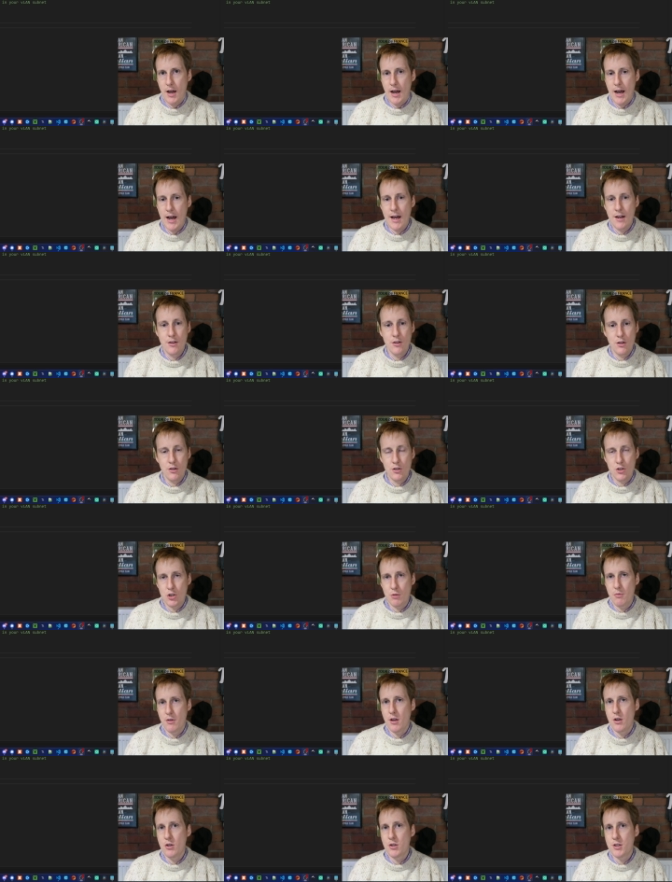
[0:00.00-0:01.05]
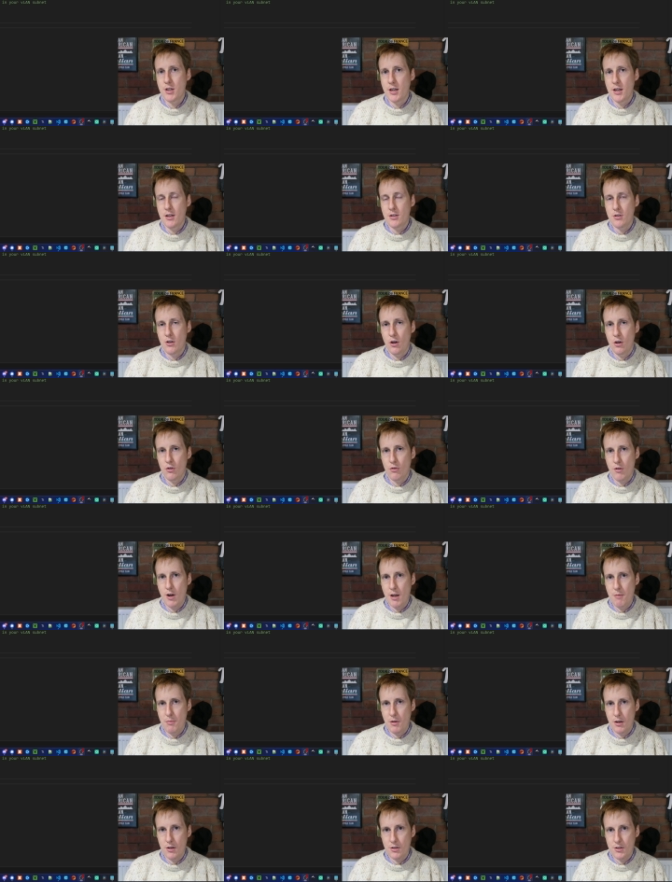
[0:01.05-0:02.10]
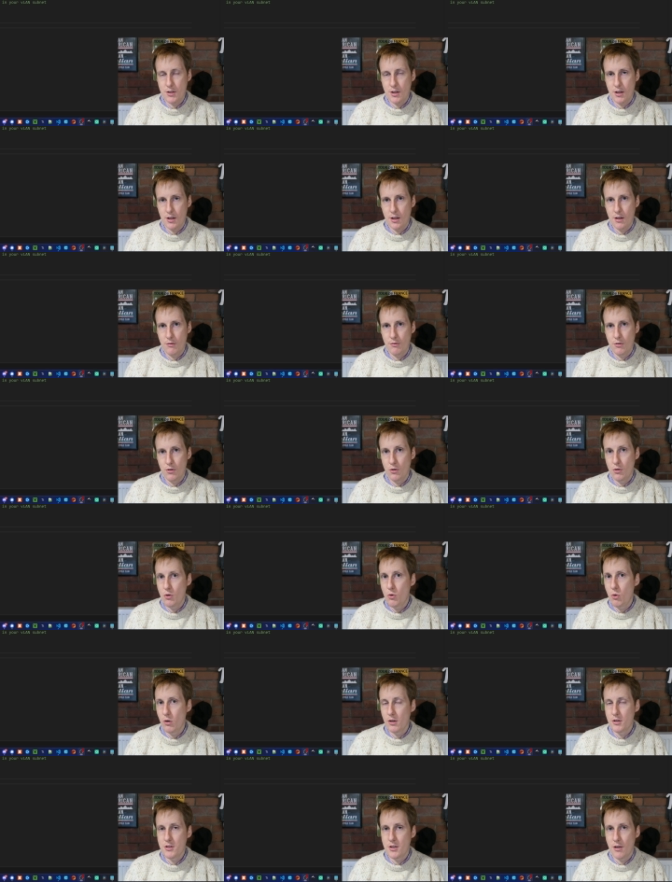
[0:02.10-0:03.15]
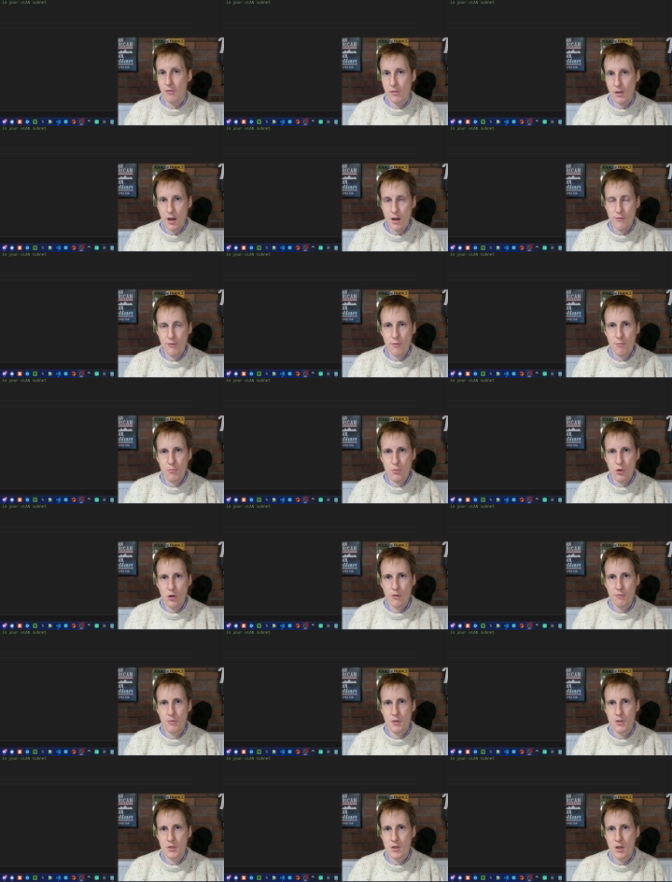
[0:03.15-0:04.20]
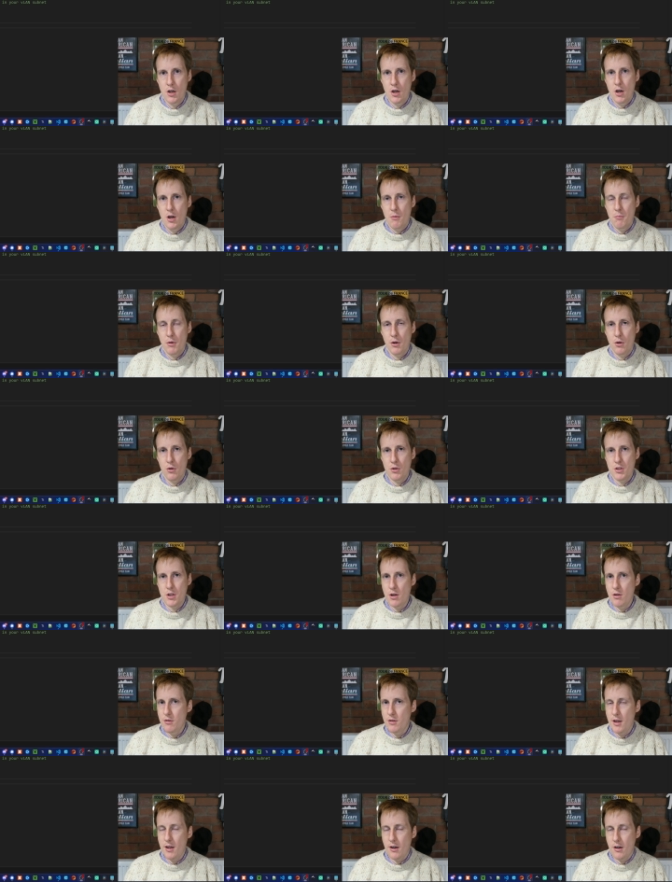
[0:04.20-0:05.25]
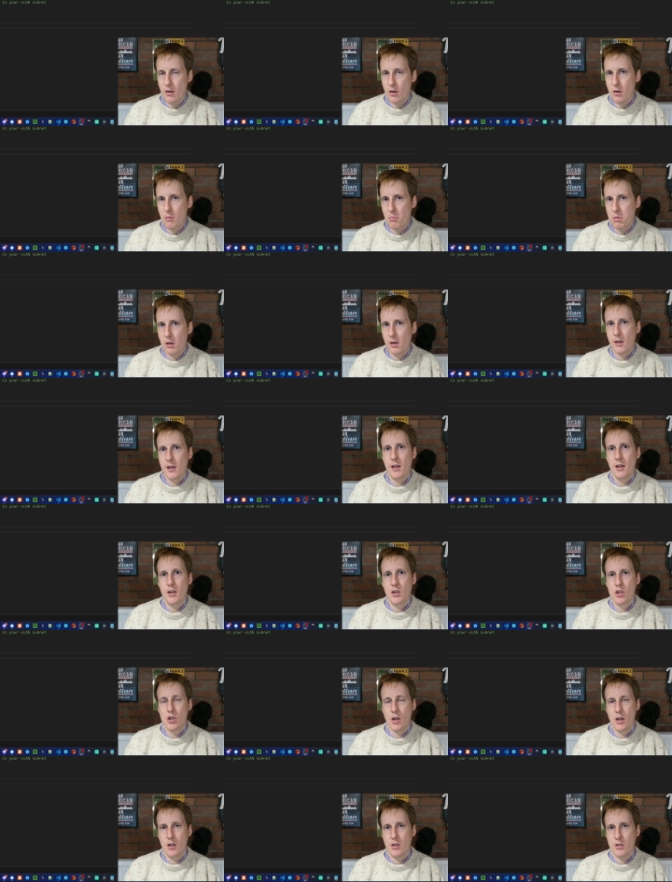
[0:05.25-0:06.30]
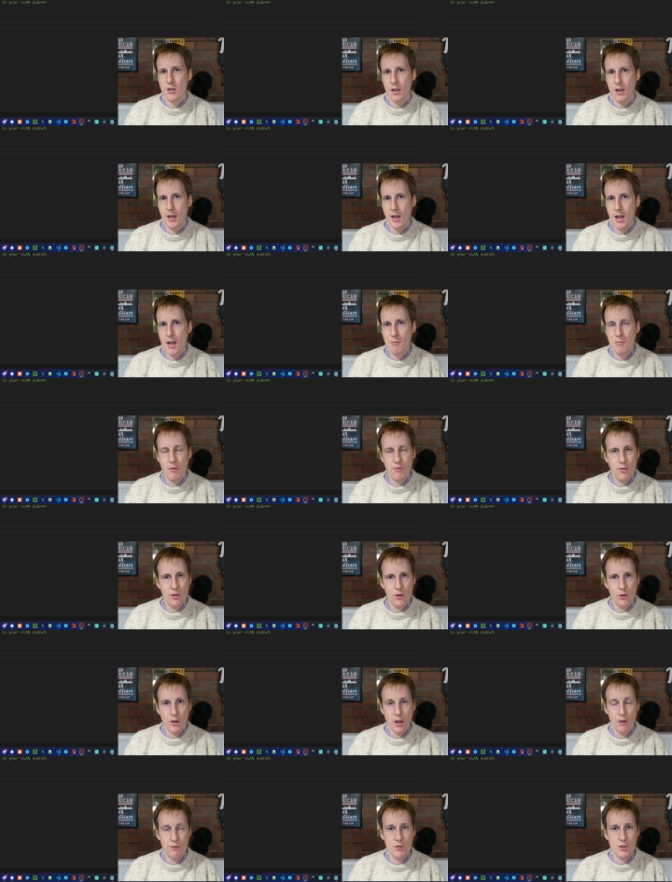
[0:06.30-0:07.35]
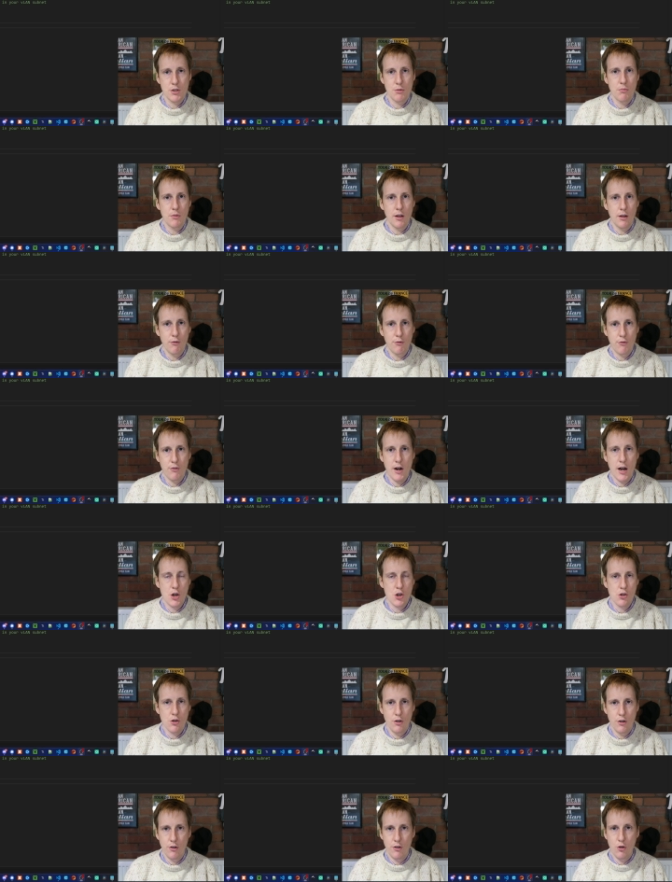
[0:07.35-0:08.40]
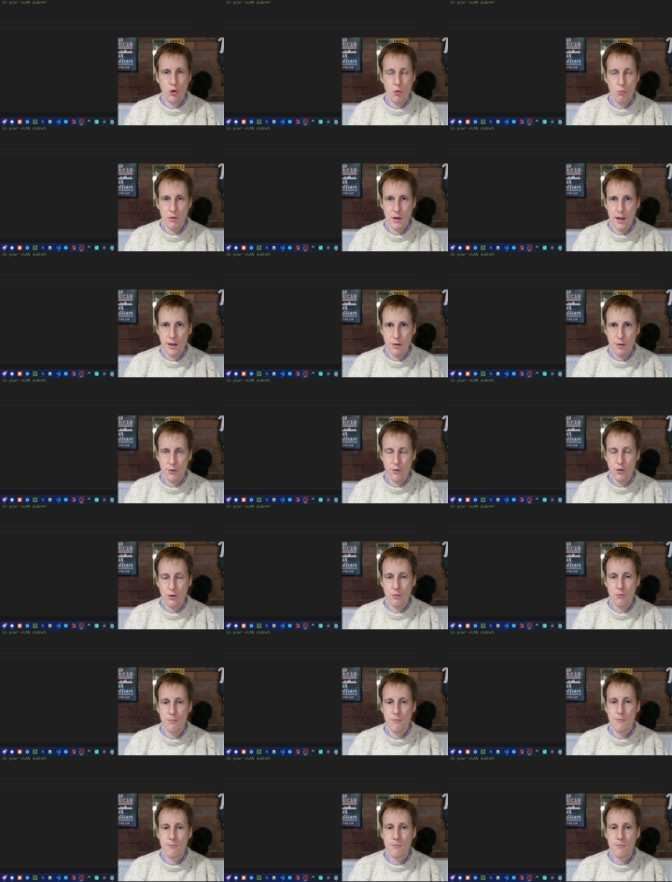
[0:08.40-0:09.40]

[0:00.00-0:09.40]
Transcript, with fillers: And some of those things are great because they give you quality of life improvements, but also they can completely change the game if you're looking for something fresh on a new playthrough.